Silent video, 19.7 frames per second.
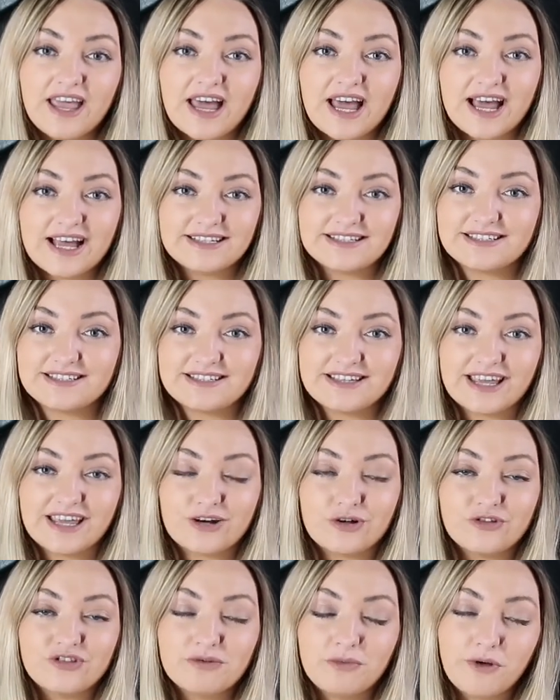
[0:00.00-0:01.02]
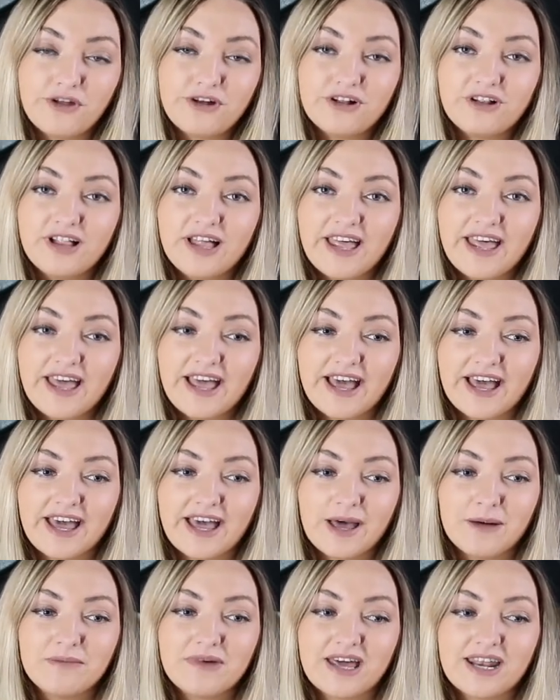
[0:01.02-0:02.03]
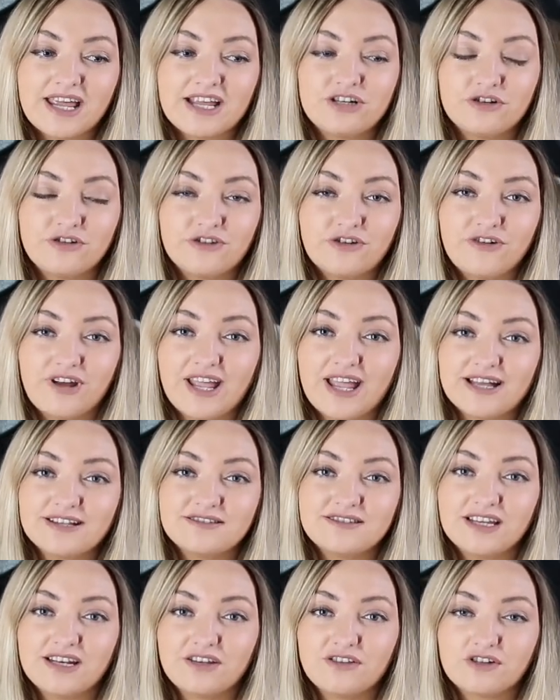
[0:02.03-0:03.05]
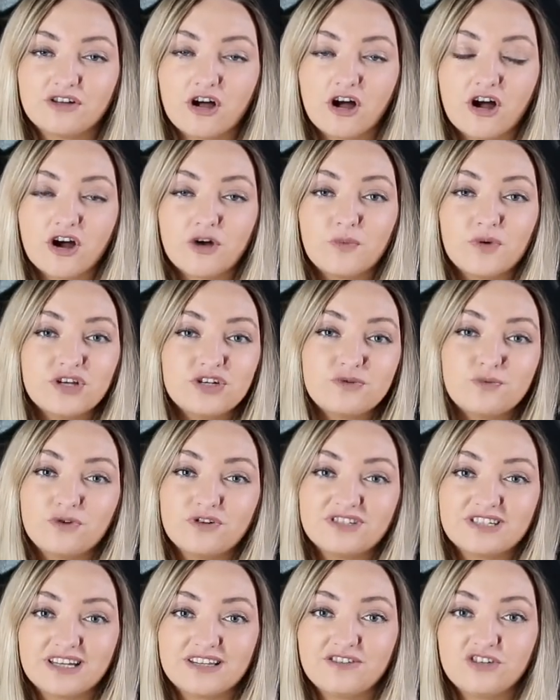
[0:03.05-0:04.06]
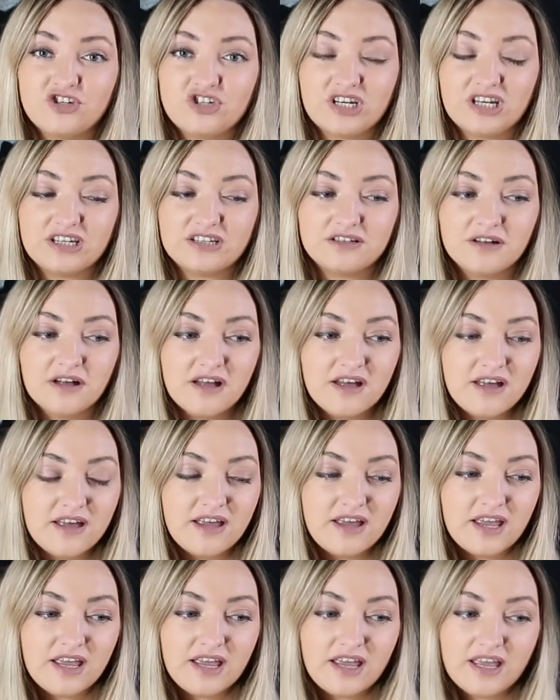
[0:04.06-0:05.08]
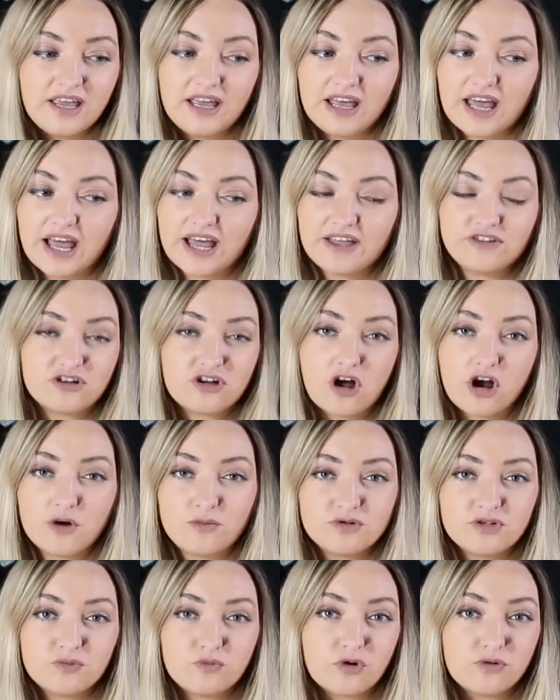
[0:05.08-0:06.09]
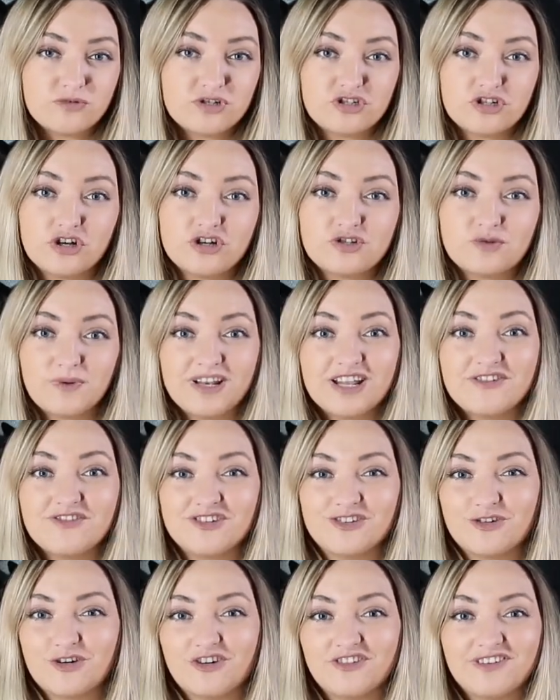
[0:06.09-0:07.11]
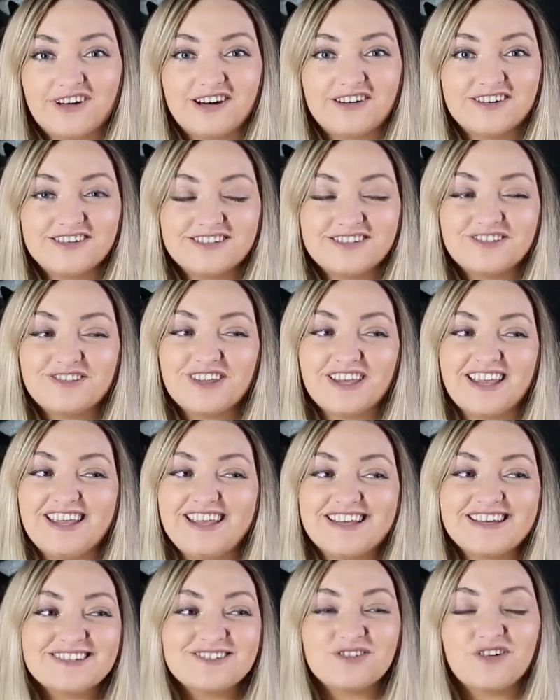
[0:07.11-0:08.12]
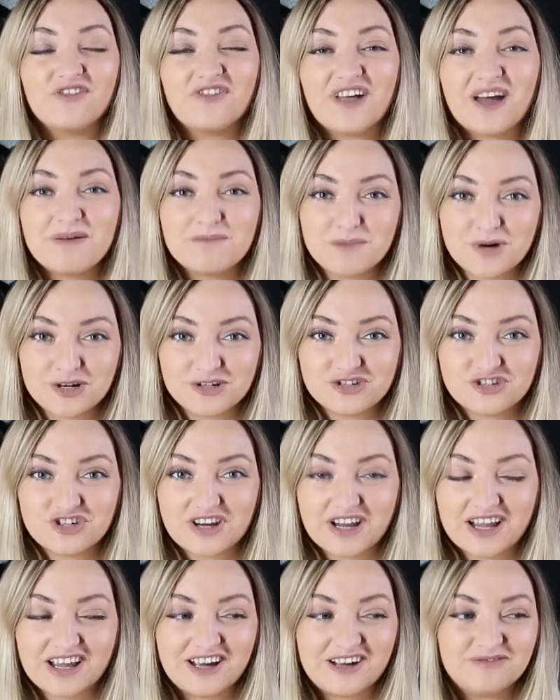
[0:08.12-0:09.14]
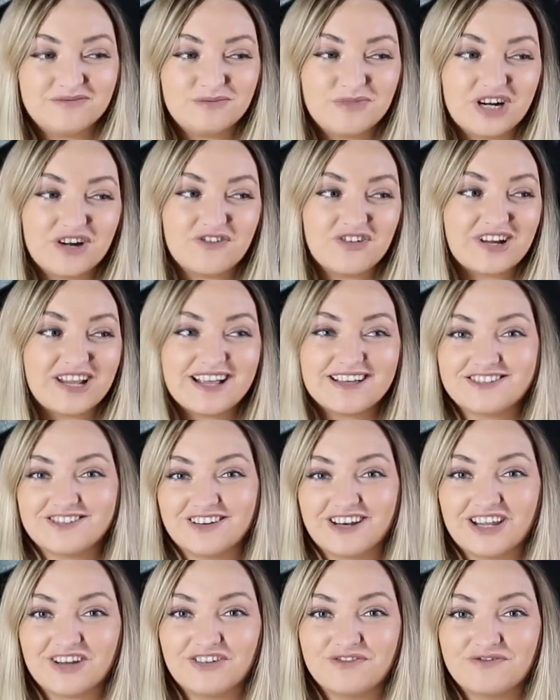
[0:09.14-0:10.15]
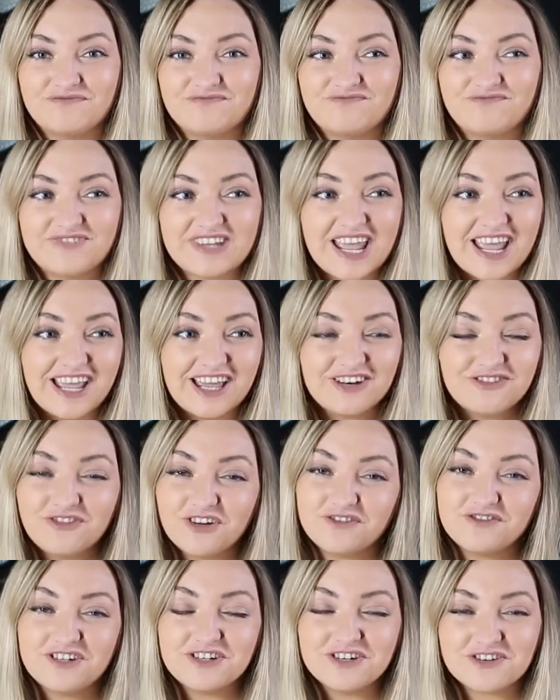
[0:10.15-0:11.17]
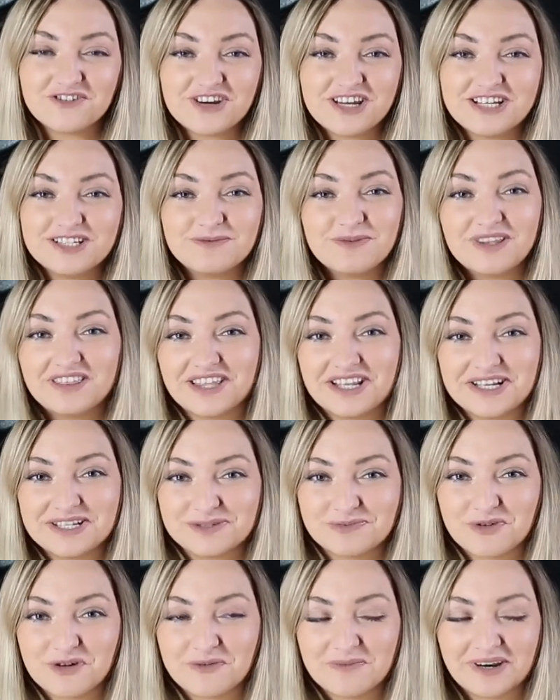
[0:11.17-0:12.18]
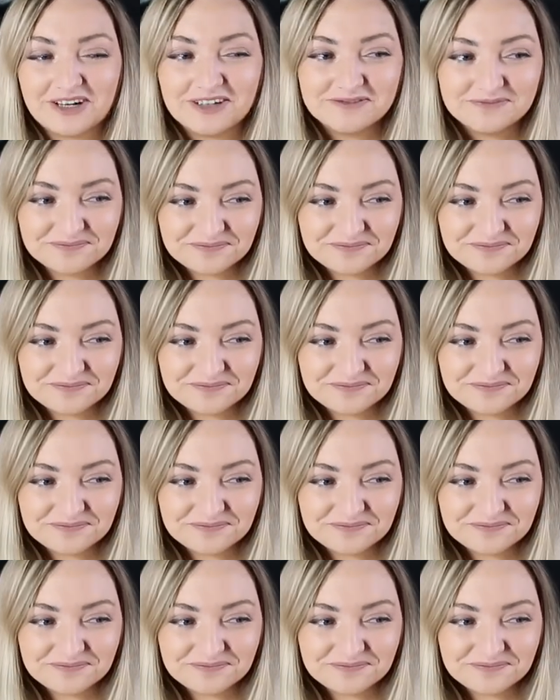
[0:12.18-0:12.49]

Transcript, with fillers: as it said on the bottle. Um, and I done the right hand side of the car, which was in the shade. And the car wasn't warm to touch. We live in Northern Ireland. The heat is not that much. Um, whenever it gets to like 10, 15 degrees, we think it's warm here